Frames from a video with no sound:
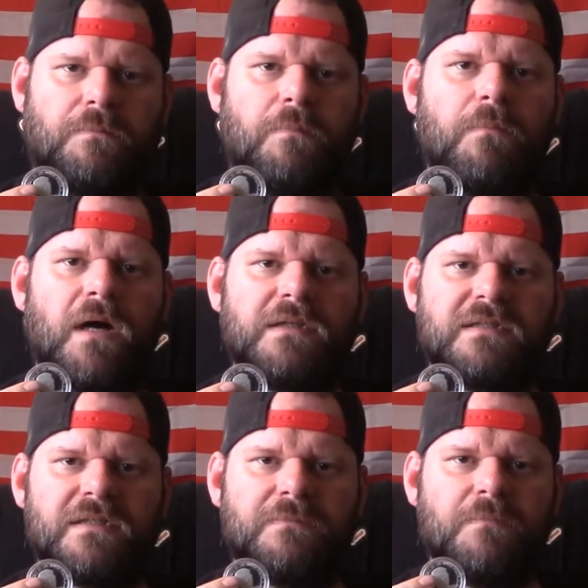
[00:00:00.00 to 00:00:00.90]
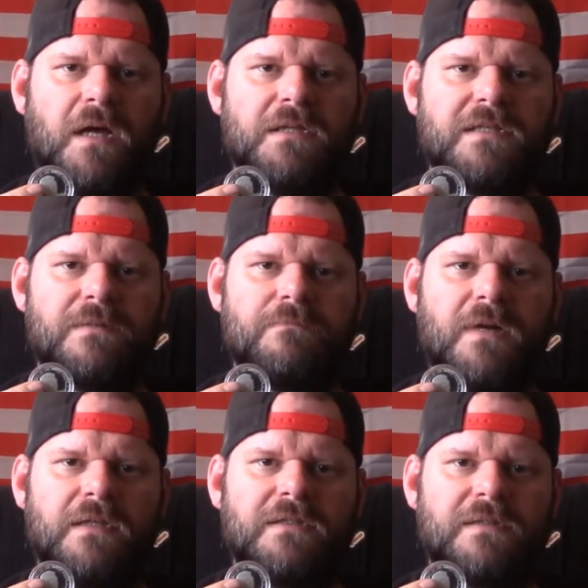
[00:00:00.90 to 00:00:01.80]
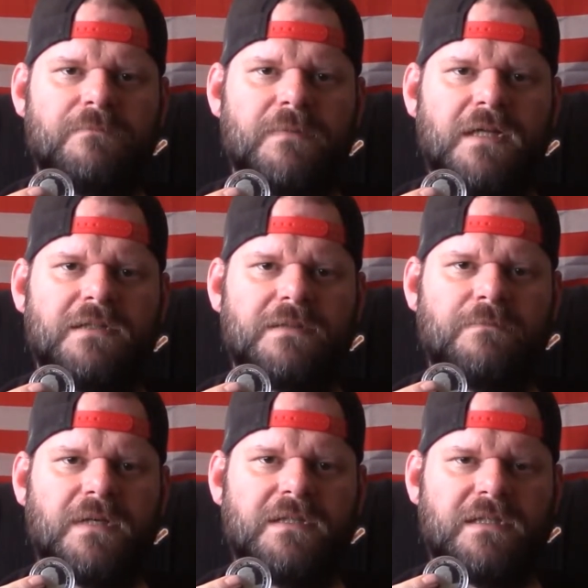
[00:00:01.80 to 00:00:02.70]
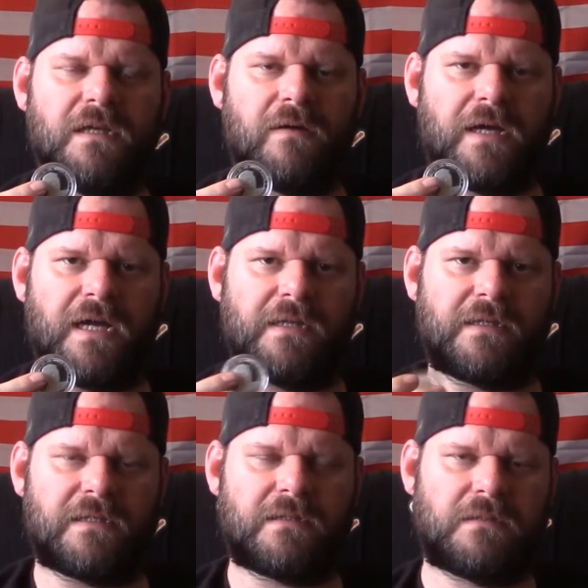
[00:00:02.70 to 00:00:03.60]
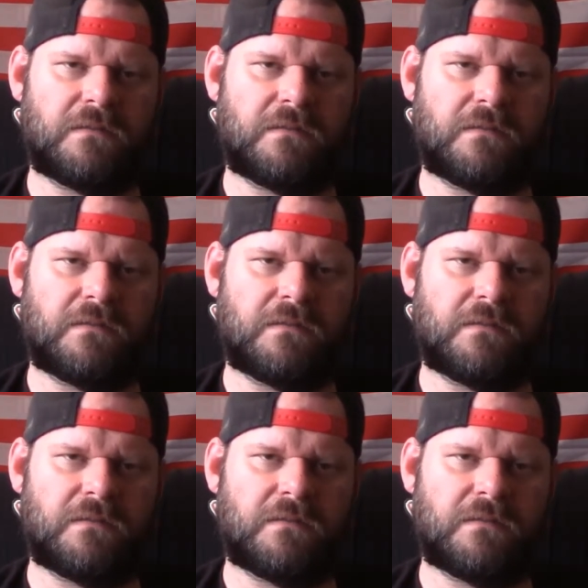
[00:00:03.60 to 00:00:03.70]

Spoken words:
months and months and months and months and months ago I got this.